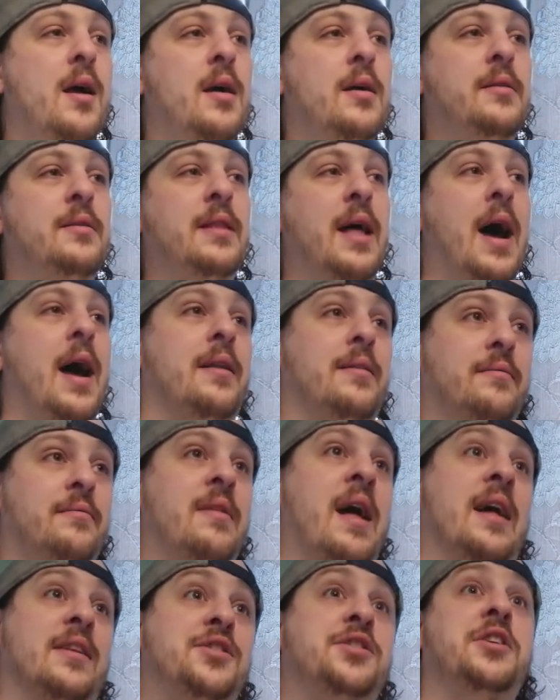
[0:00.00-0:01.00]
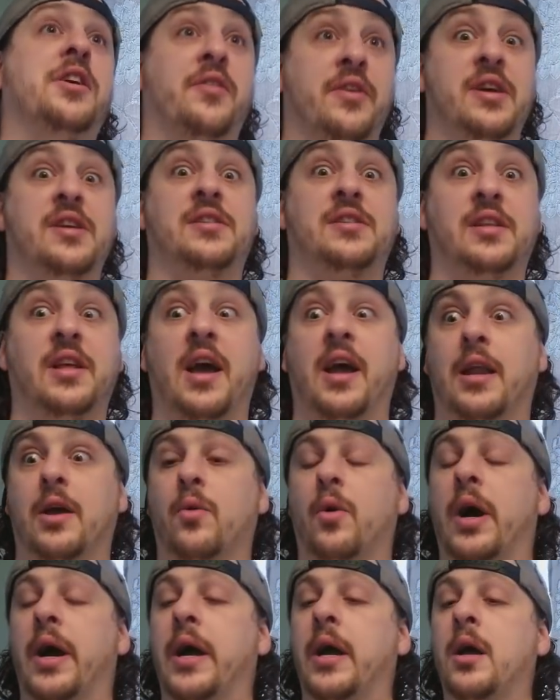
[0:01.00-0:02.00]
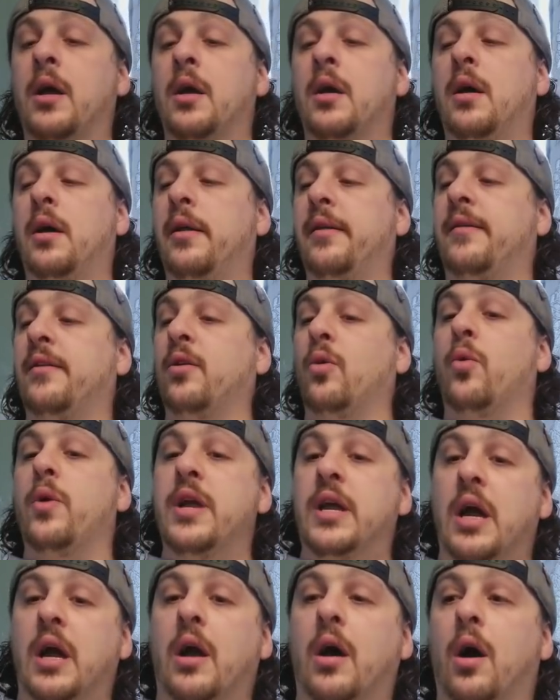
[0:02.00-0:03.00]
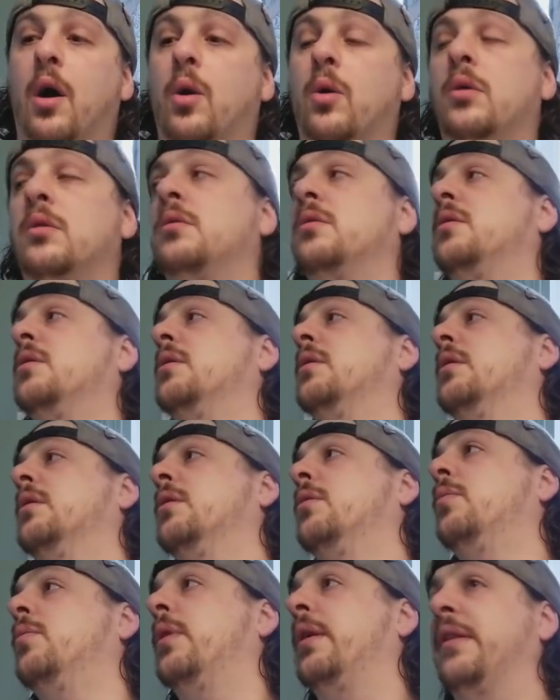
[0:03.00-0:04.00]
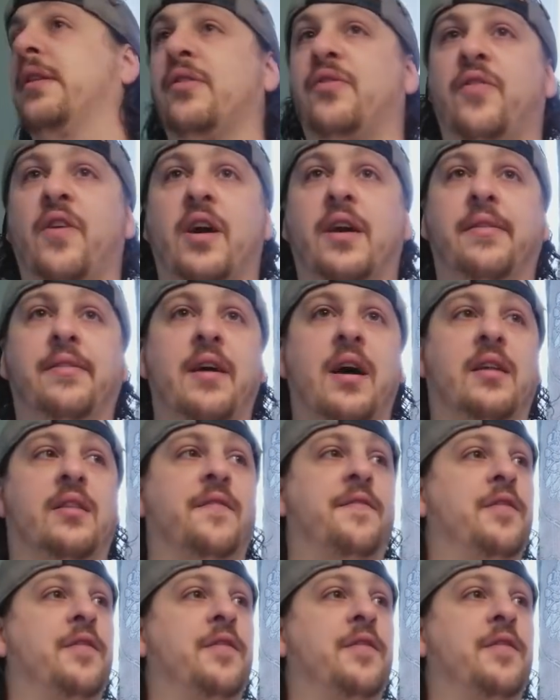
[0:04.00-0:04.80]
not seriously anyway, until a week ago when this fucking Dr.